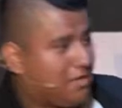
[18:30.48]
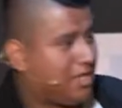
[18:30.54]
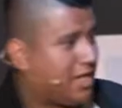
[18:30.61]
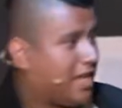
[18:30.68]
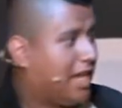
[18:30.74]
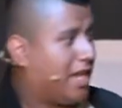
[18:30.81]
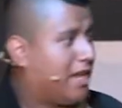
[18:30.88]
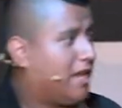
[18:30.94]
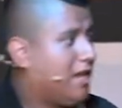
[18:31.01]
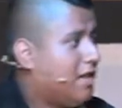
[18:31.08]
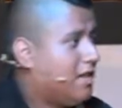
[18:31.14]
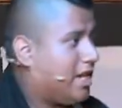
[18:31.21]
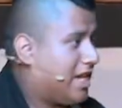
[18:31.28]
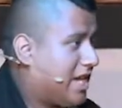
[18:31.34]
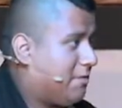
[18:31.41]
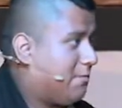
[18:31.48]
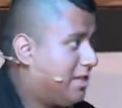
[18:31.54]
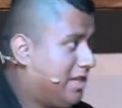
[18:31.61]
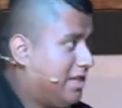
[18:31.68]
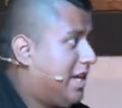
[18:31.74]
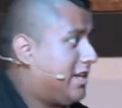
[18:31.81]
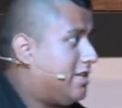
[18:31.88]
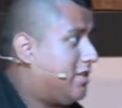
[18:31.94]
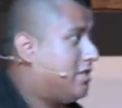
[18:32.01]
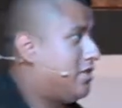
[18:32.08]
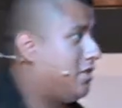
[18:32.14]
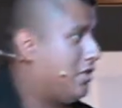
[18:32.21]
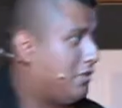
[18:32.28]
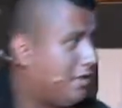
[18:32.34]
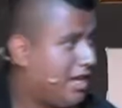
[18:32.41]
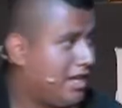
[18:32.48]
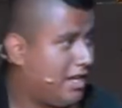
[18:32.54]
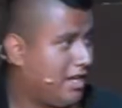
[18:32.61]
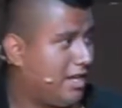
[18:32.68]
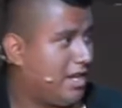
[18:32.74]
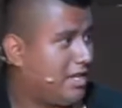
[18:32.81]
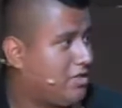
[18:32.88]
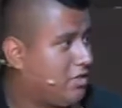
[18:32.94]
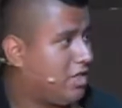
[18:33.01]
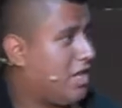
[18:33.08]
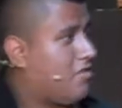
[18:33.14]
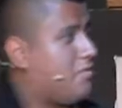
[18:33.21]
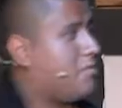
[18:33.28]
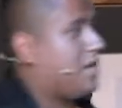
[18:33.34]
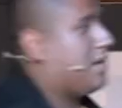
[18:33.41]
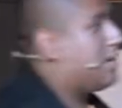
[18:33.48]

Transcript: kid, like, I really liked this girl, right? And I told everybody, I was